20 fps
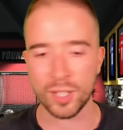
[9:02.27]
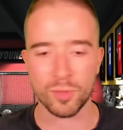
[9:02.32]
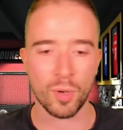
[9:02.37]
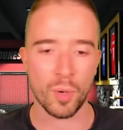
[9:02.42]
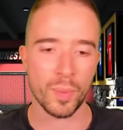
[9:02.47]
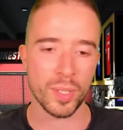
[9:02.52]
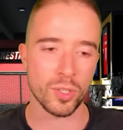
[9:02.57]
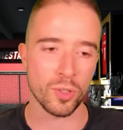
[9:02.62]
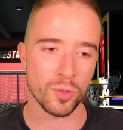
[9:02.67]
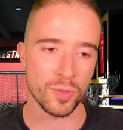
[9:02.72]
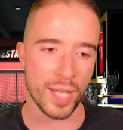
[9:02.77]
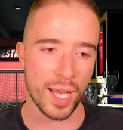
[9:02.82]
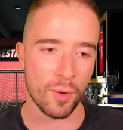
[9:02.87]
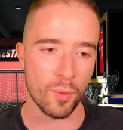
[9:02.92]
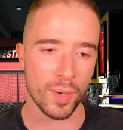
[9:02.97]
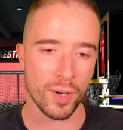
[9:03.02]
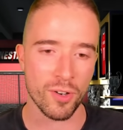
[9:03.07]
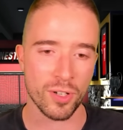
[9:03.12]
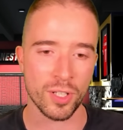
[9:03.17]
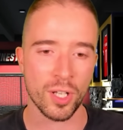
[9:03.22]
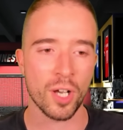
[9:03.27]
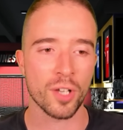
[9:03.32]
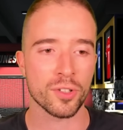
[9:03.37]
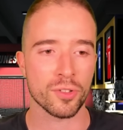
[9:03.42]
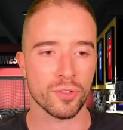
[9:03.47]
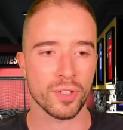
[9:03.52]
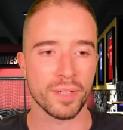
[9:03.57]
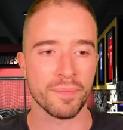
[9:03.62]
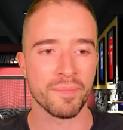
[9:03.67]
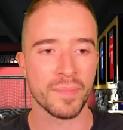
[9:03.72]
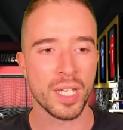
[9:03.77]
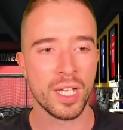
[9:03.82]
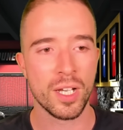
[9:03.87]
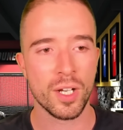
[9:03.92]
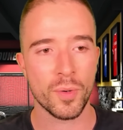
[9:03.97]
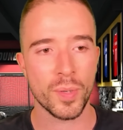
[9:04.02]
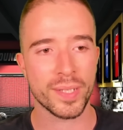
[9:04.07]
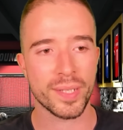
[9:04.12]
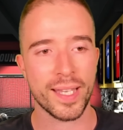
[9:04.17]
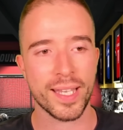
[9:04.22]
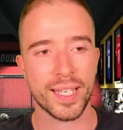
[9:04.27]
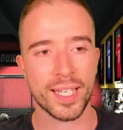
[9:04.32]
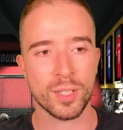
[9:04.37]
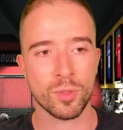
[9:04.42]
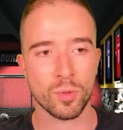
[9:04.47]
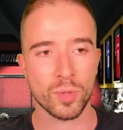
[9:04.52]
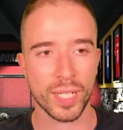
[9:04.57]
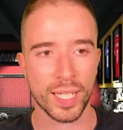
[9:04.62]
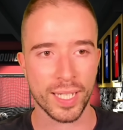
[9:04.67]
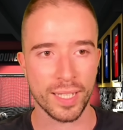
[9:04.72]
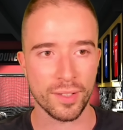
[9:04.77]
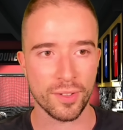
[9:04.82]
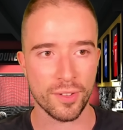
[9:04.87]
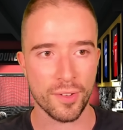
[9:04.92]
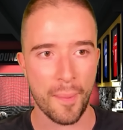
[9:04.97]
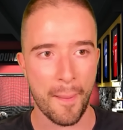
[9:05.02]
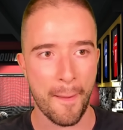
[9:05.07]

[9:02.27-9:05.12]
what we do now. We're a nursery. We take in all the kids.